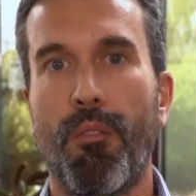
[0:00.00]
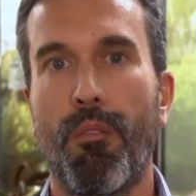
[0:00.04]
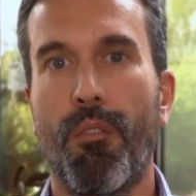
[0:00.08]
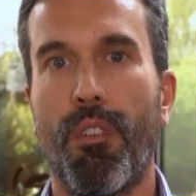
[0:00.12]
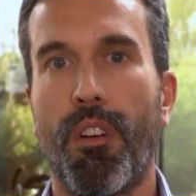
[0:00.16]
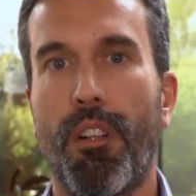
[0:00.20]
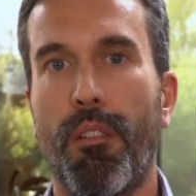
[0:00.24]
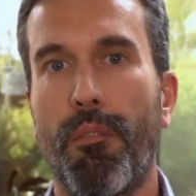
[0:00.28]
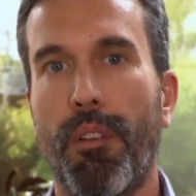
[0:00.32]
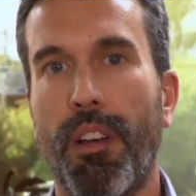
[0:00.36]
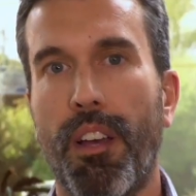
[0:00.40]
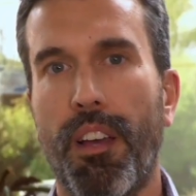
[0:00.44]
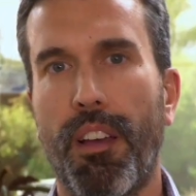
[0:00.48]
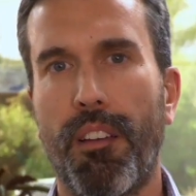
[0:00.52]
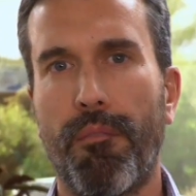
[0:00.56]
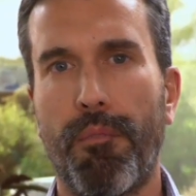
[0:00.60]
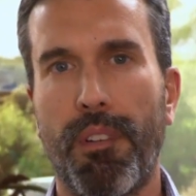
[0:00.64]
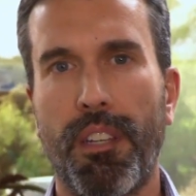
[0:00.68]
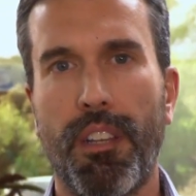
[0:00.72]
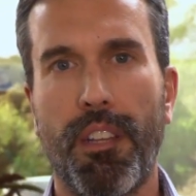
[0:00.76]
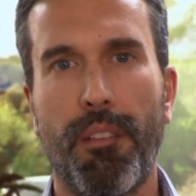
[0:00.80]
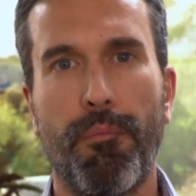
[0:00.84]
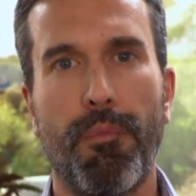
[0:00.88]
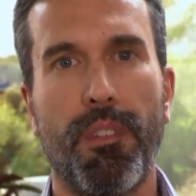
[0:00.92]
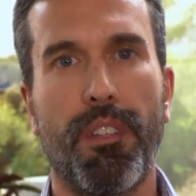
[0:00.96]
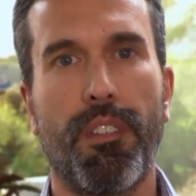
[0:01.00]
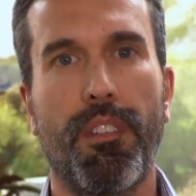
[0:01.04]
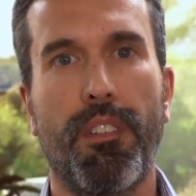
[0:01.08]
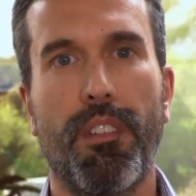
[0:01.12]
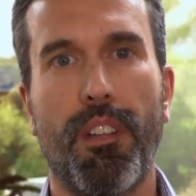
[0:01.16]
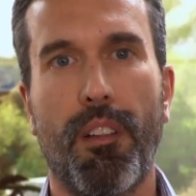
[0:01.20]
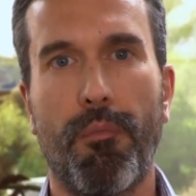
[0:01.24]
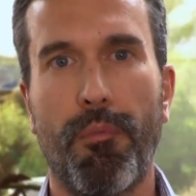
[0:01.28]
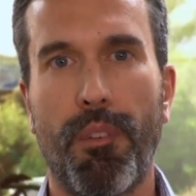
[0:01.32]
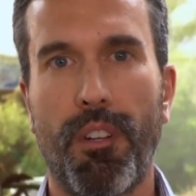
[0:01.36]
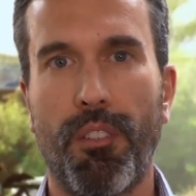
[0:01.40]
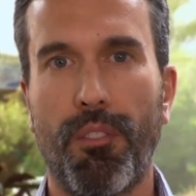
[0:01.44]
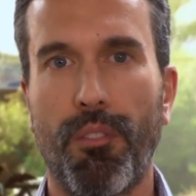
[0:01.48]
Well, my name
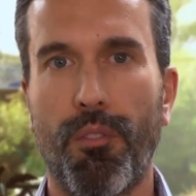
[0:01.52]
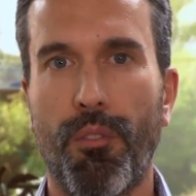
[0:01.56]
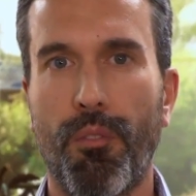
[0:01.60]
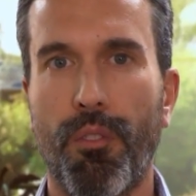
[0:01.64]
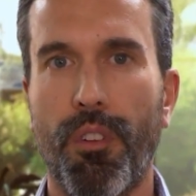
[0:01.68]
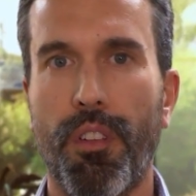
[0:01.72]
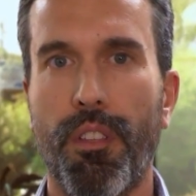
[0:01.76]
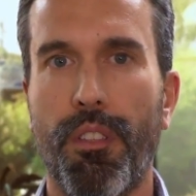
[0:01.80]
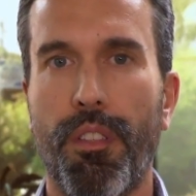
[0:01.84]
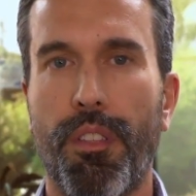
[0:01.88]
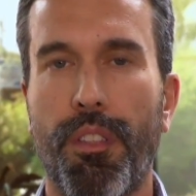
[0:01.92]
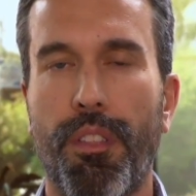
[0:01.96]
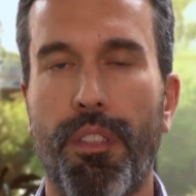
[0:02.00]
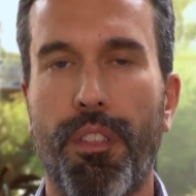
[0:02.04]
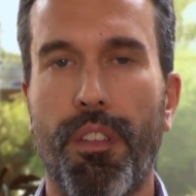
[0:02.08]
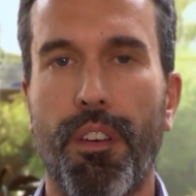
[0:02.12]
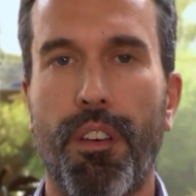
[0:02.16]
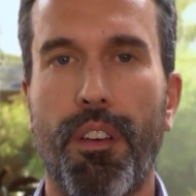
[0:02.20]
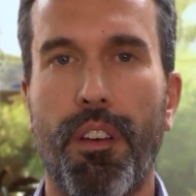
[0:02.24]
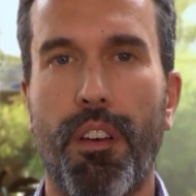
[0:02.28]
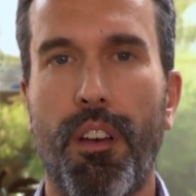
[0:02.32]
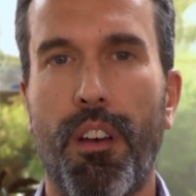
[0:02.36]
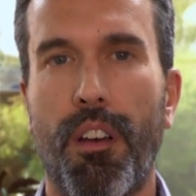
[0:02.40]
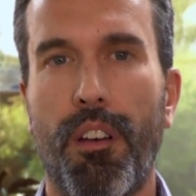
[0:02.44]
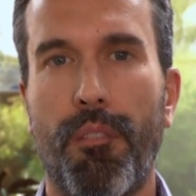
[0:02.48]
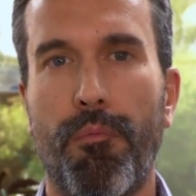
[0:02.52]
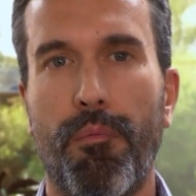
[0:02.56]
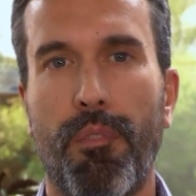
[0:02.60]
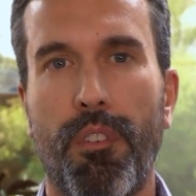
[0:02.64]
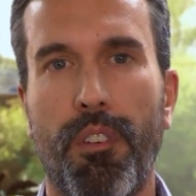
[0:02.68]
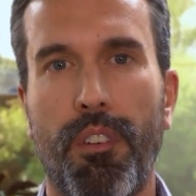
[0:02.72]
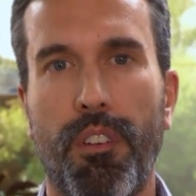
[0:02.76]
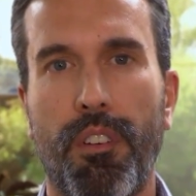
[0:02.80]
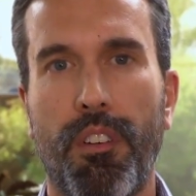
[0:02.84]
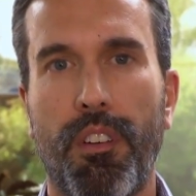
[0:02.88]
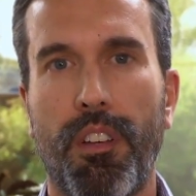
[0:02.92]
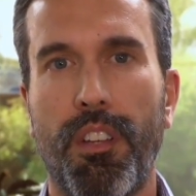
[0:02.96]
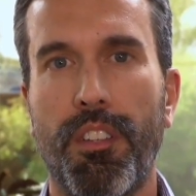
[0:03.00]
is Alberto Ruiz. I'm
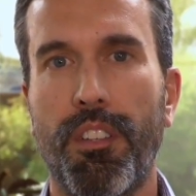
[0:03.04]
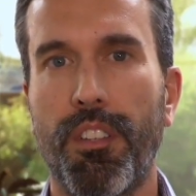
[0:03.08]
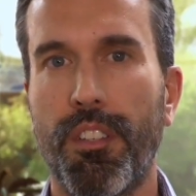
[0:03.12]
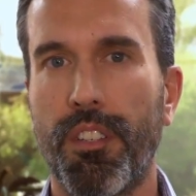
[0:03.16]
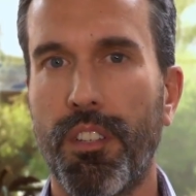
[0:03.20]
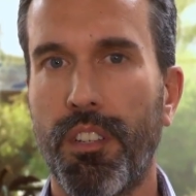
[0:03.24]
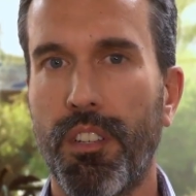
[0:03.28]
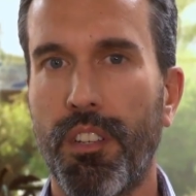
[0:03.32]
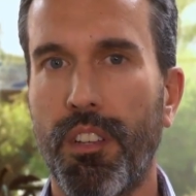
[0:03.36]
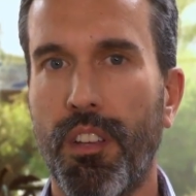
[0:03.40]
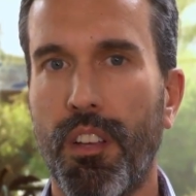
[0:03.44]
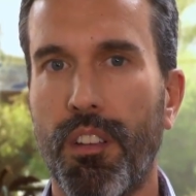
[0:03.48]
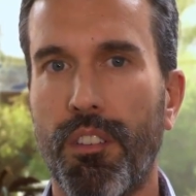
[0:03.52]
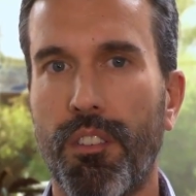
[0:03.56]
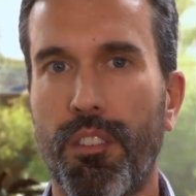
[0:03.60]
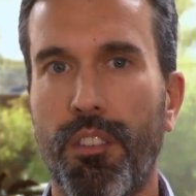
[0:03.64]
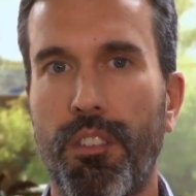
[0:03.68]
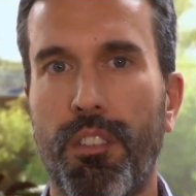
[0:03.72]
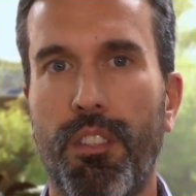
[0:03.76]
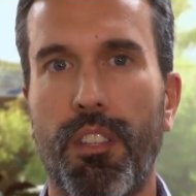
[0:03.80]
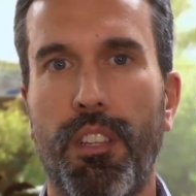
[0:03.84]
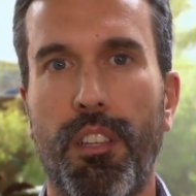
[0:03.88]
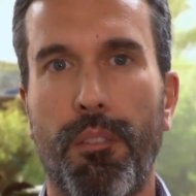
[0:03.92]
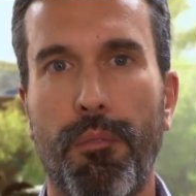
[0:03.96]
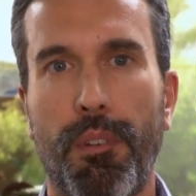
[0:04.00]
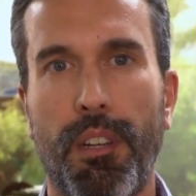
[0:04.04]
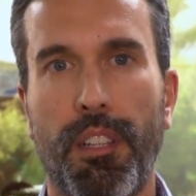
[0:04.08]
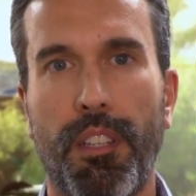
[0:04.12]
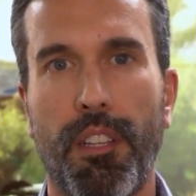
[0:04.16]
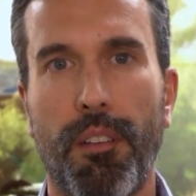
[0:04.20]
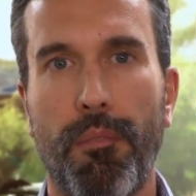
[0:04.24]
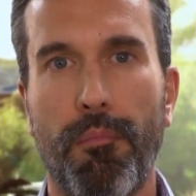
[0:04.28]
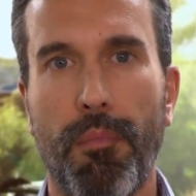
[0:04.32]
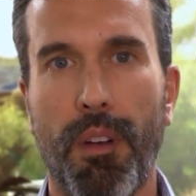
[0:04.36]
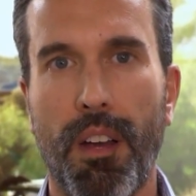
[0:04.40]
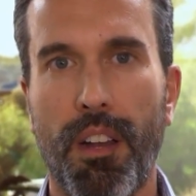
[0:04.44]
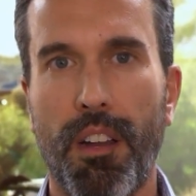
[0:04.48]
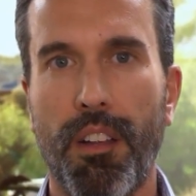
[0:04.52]
a HSE and
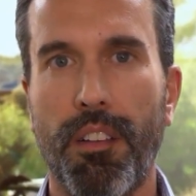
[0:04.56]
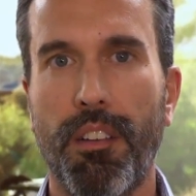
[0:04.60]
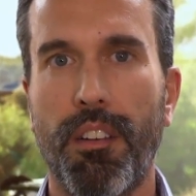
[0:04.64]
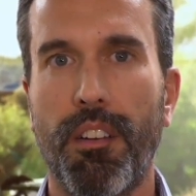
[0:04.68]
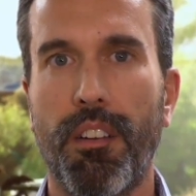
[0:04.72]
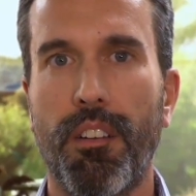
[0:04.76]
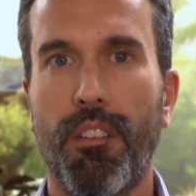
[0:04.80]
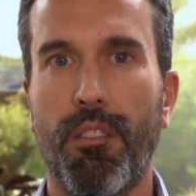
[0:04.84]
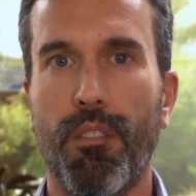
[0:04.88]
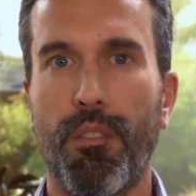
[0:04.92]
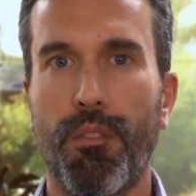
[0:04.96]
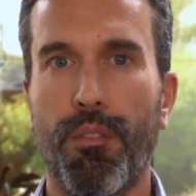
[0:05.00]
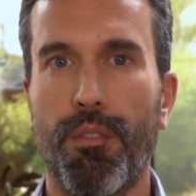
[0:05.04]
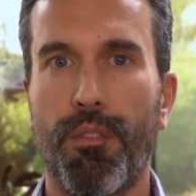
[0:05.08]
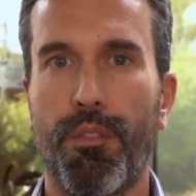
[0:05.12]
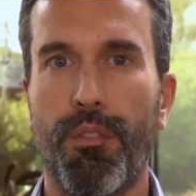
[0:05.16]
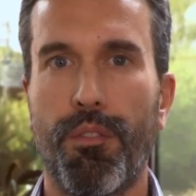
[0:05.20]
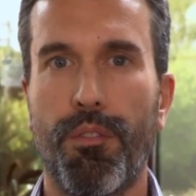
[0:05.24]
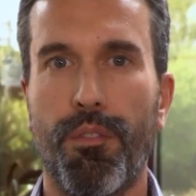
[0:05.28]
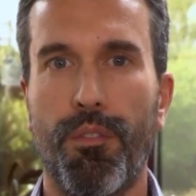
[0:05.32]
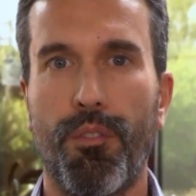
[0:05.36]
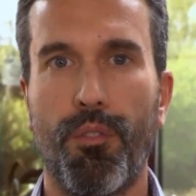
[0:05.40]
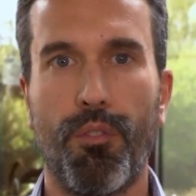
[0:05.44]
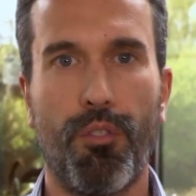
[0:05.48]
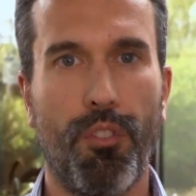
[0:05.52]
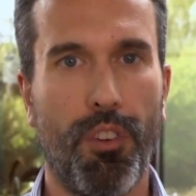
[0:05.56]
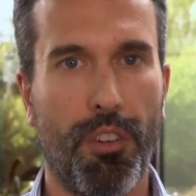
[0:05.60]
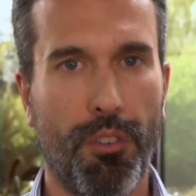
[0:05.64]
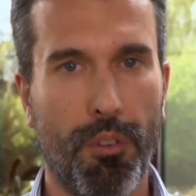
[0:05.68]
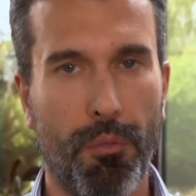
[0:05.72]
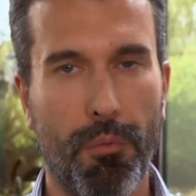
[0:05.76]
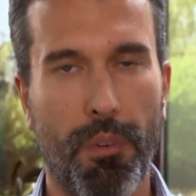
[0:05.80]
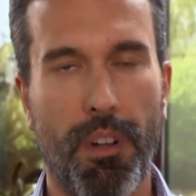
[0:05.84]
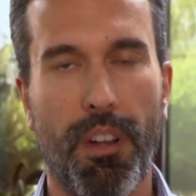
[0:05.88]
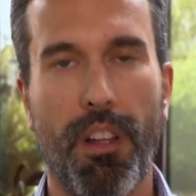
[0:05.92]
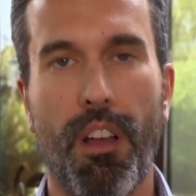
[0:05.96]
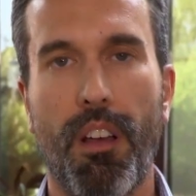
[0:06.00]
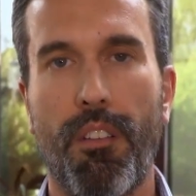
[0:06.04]
Sustainability Manager of Nutreco
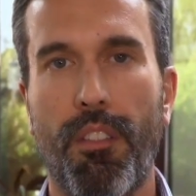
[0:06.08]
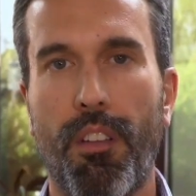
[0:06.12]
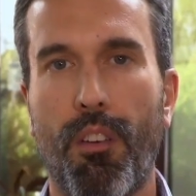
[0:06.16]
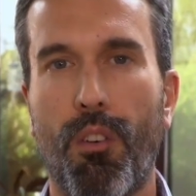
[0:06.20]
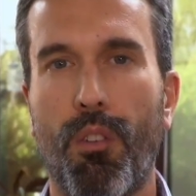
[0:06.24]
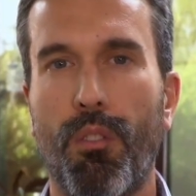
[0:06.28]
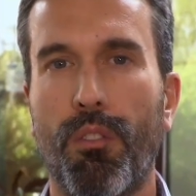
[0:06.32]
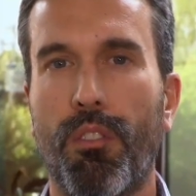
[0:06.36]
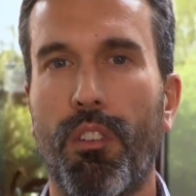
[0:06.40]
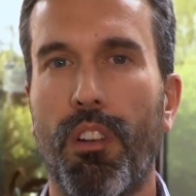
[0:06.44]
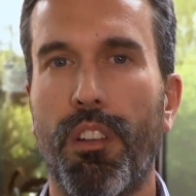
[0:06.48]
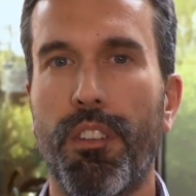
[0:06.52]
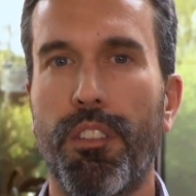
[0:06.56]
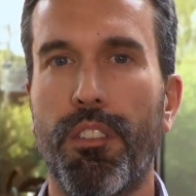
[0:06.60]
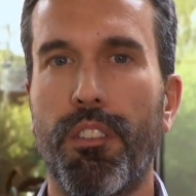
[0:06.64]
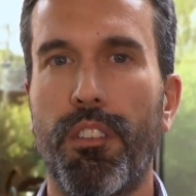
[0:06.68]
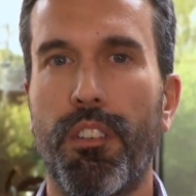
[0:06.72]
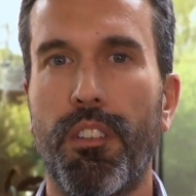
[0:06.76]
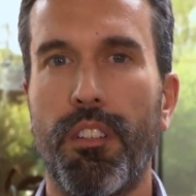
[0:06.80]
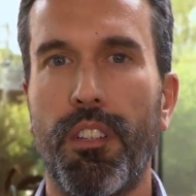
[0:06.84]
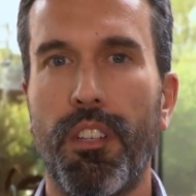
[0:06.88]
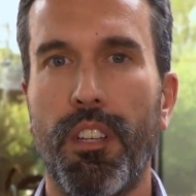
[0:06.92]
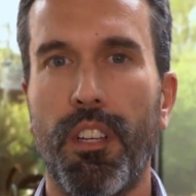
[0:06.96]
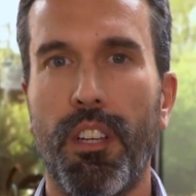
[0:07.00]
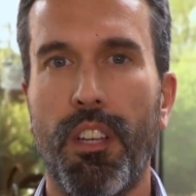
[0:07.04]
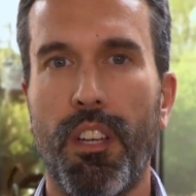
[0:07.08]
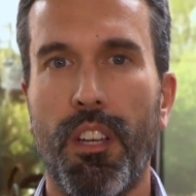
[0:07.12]
Iberia, the whole cluster.